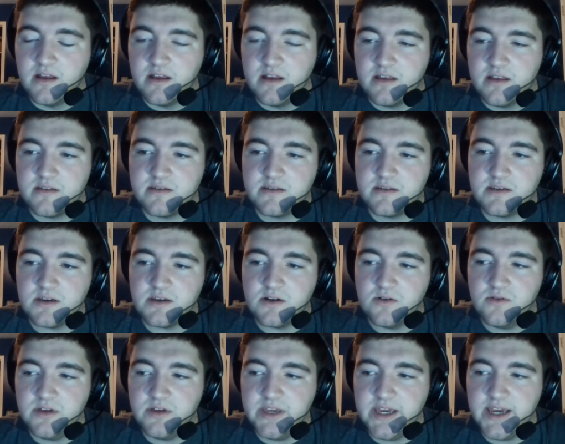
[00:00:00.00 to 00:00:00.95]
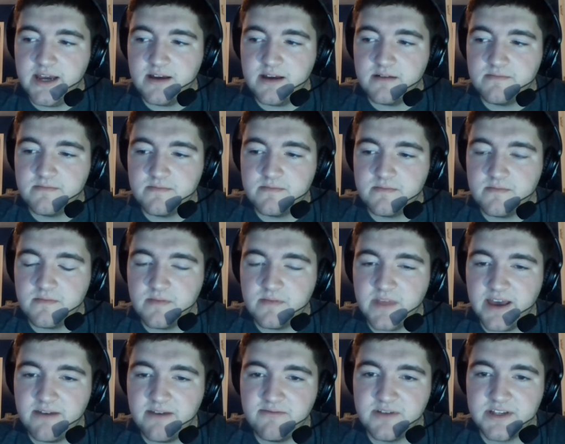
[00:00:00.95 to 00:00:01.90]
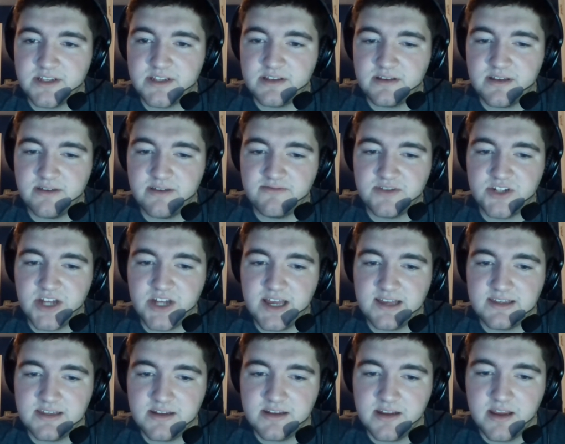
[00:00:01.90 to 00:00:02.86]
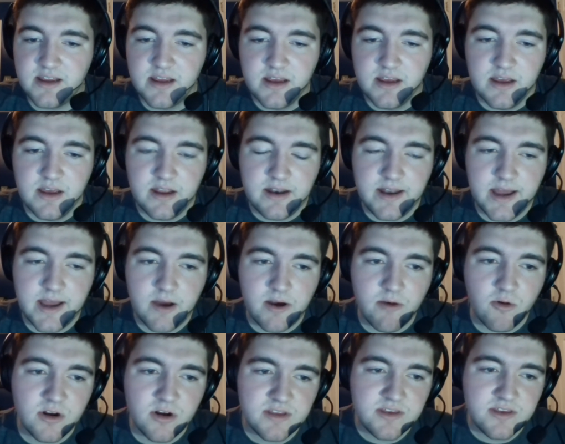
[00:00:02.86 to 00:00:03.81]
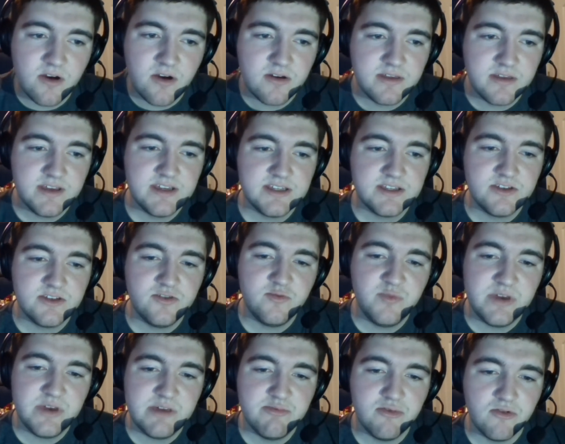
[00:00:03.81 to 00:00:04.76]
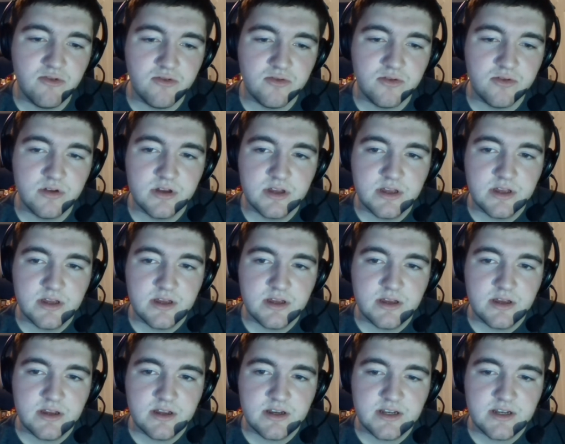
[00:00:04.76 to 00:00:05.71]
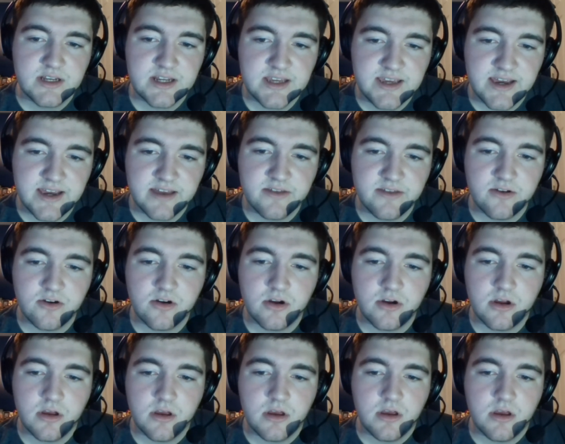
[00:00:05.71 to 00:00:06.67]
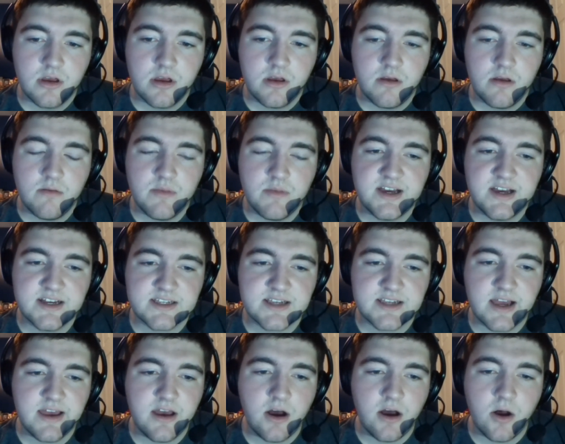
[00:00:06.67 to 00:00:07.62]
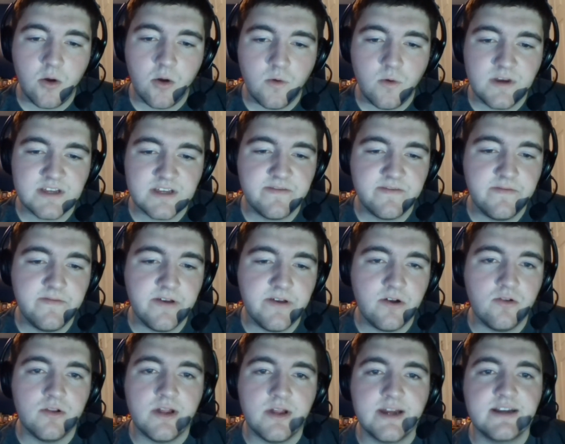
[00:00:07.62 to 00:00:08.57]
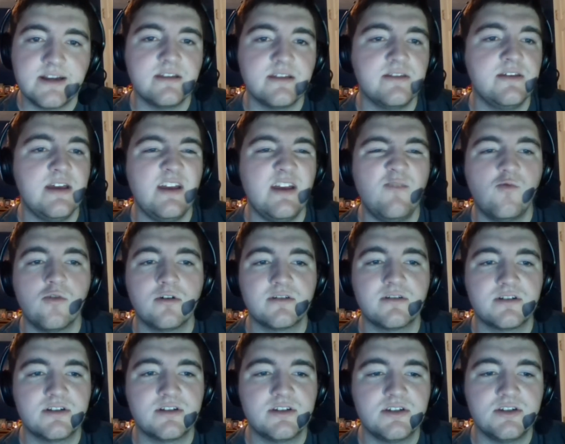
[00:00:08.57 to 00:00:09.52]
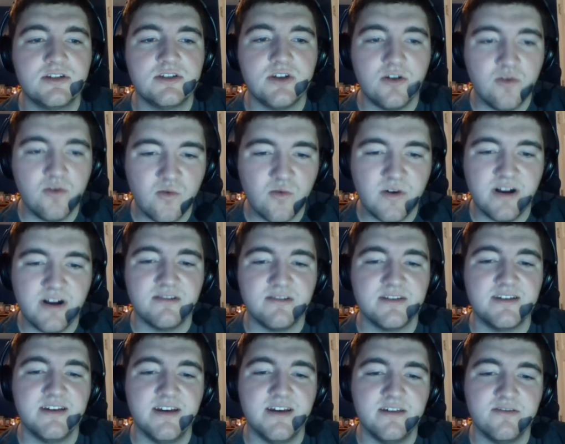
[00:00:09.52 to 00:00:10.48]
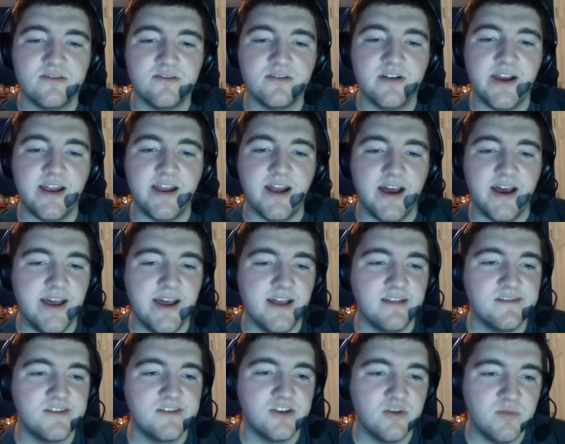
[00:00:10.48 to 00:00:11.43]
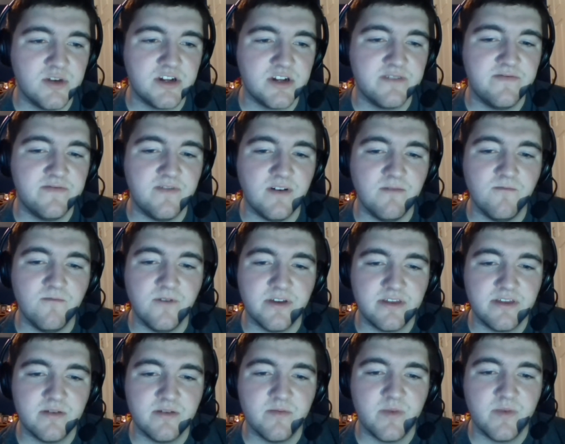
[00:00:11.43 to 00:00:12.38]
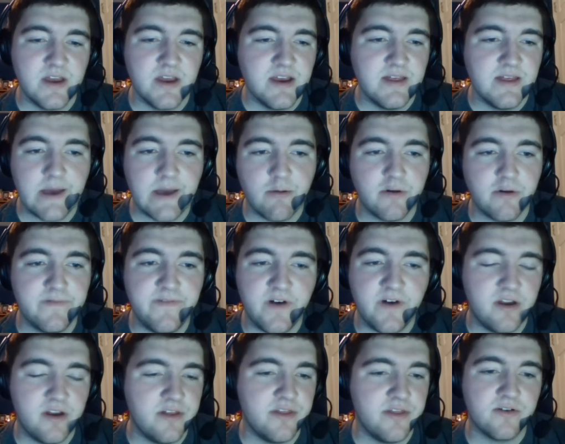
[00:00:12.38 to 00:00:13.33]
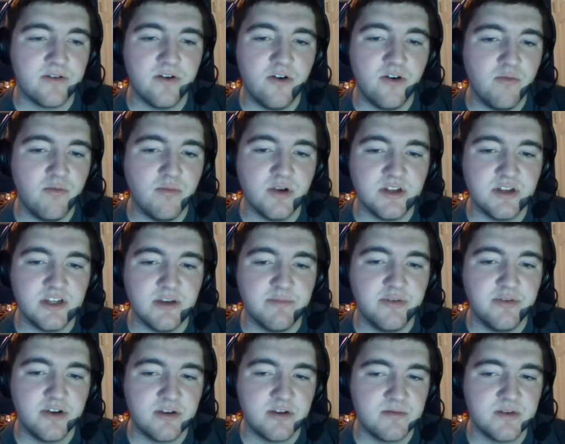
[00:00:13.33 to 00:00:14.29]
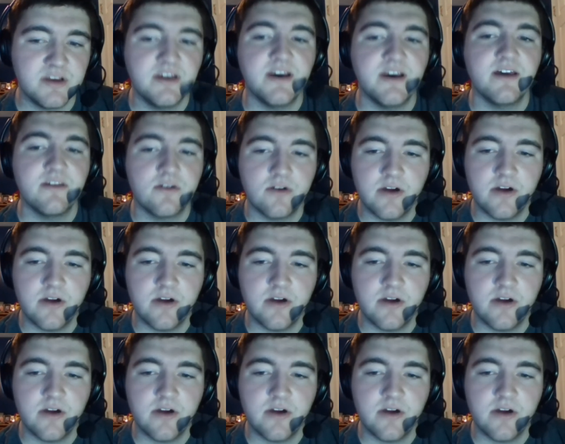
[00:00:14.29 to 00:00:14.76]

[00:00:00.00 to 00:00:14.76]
So yeah, that was Jackson. Now I want to talk these two people together because I always felt like they worked so well together, and I had so much fun with them. They were fun on their own, but you put them together,